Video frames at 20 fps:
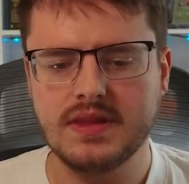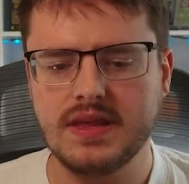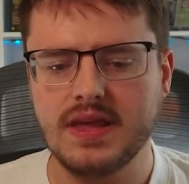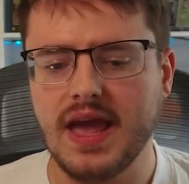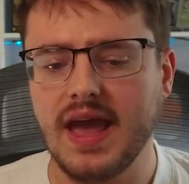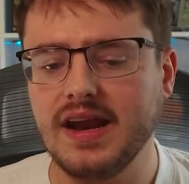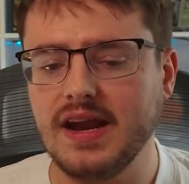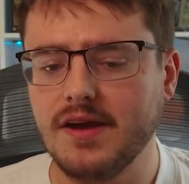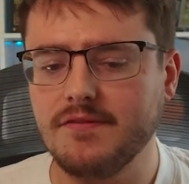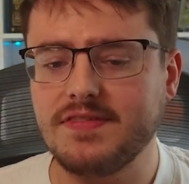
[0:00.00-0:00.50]

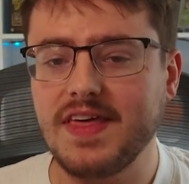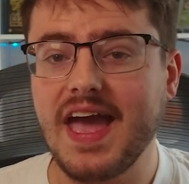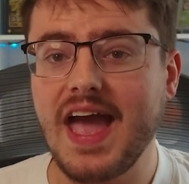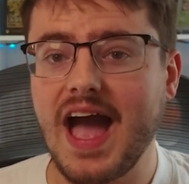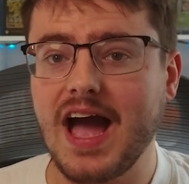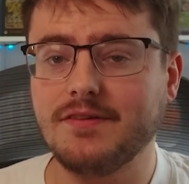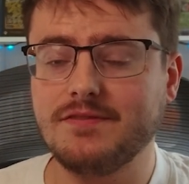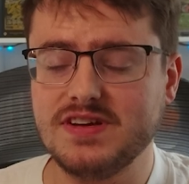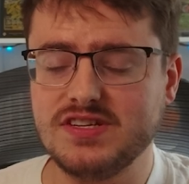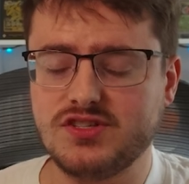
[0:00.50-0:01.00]
And if they
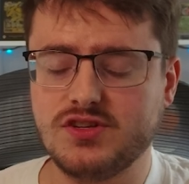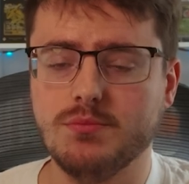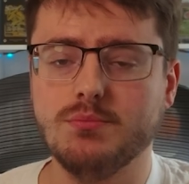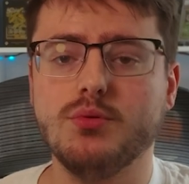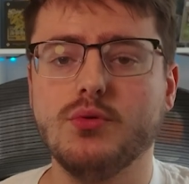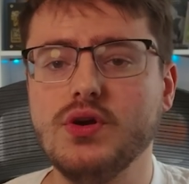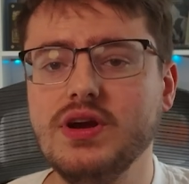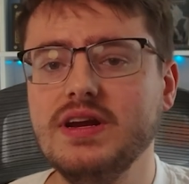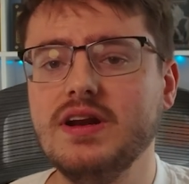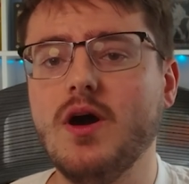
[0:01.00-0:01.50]
have a
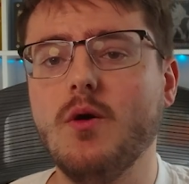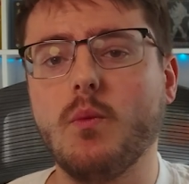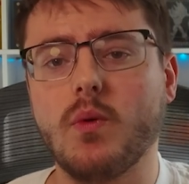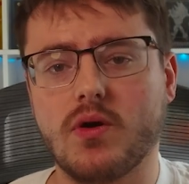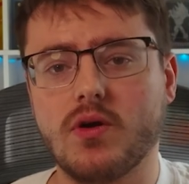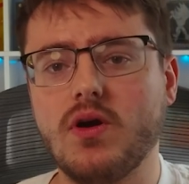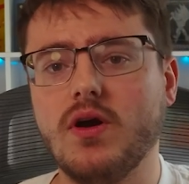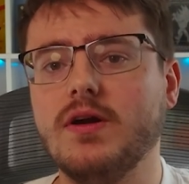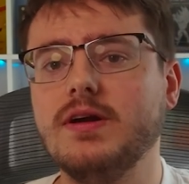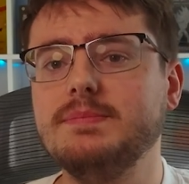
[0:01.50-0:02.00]
Sabrina, we're
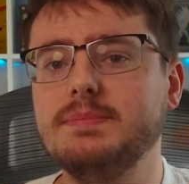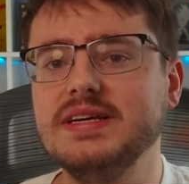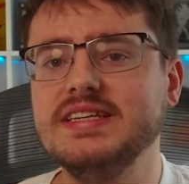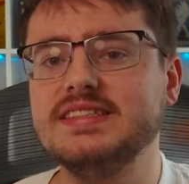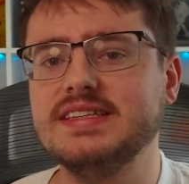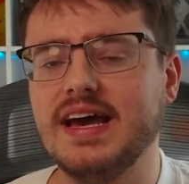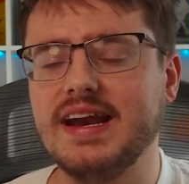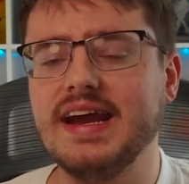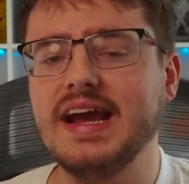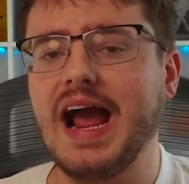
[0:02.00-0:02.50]
going to be
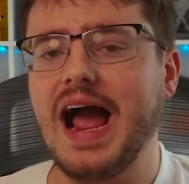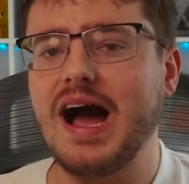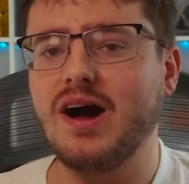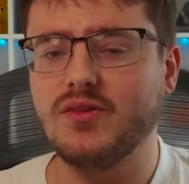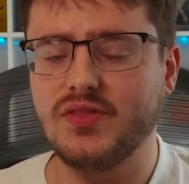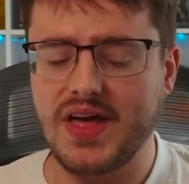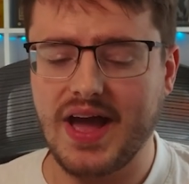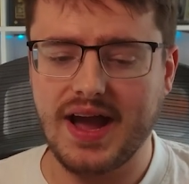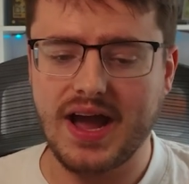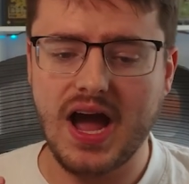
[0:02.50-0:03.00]
sending out
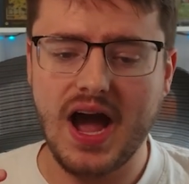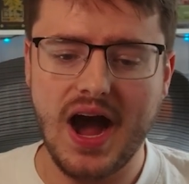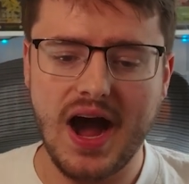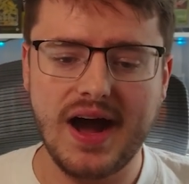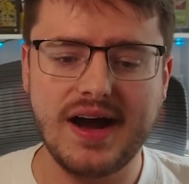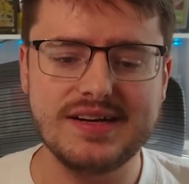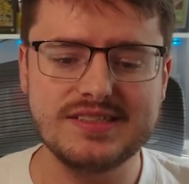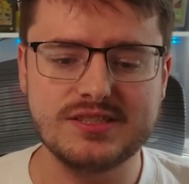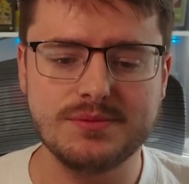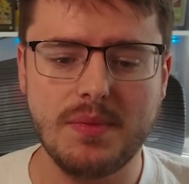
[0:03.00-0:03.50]
that
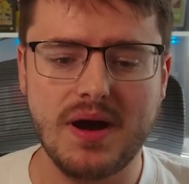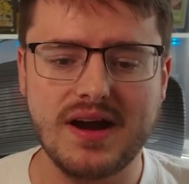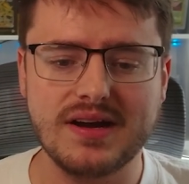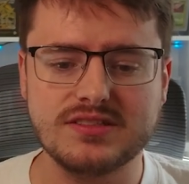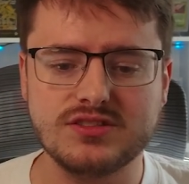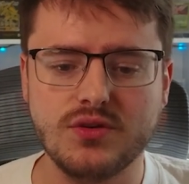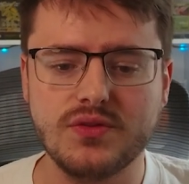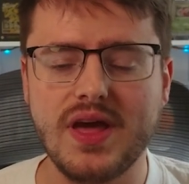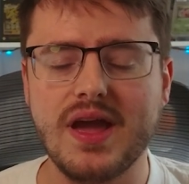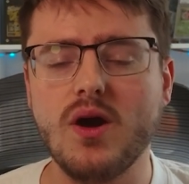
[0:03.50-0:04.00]
Cosmog,
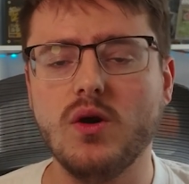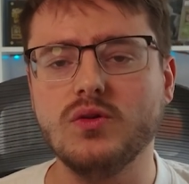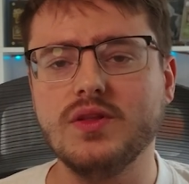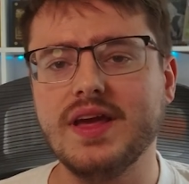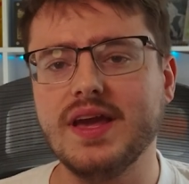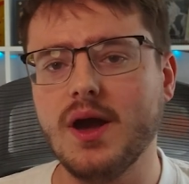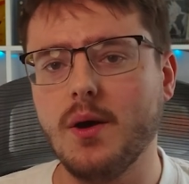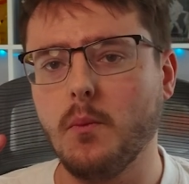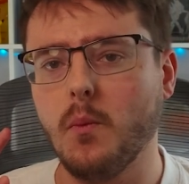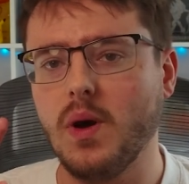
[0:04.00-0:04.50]
so they only
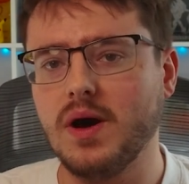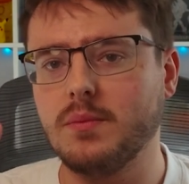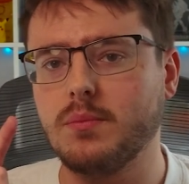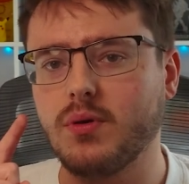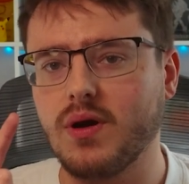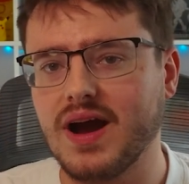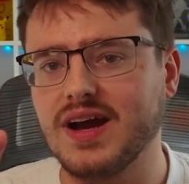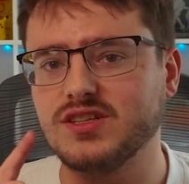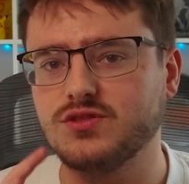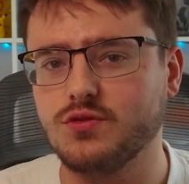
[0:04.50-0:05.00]
get one
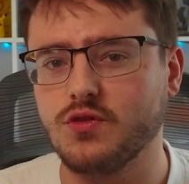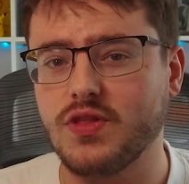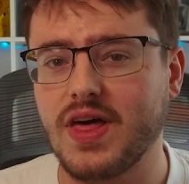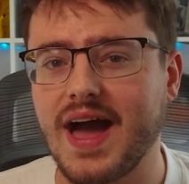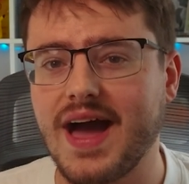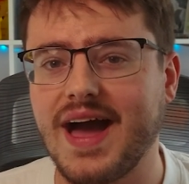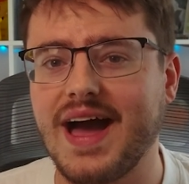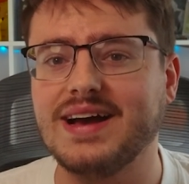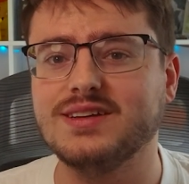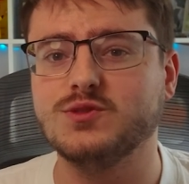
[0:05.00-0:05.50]
prize for
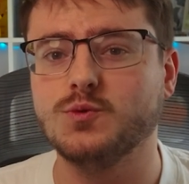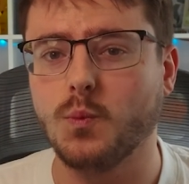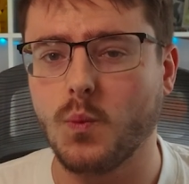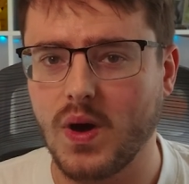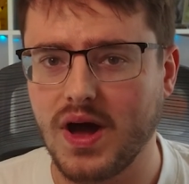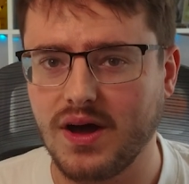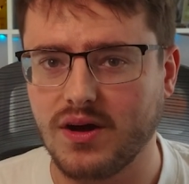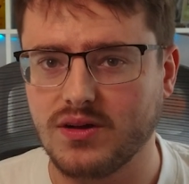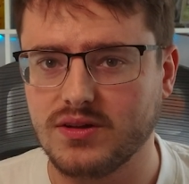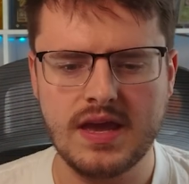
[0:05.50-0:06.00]
that as
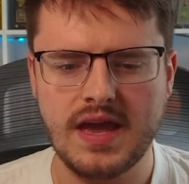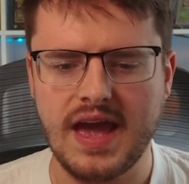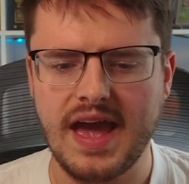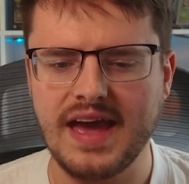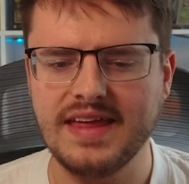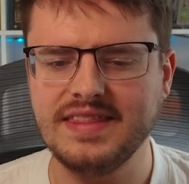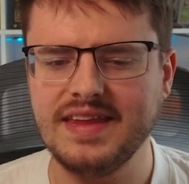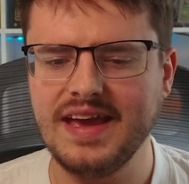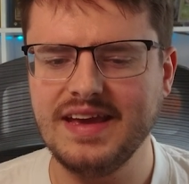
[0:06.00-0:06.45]
well. And they